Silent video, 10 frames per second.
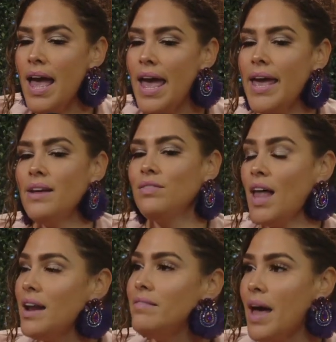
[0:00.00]
And a
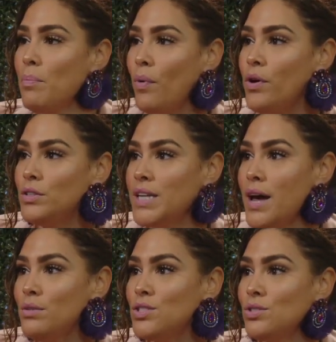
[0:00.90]
lot of that boiled
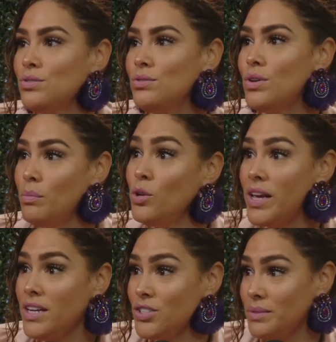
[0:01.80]
down to
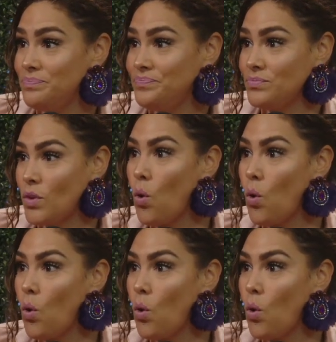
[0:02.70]
communication yeah.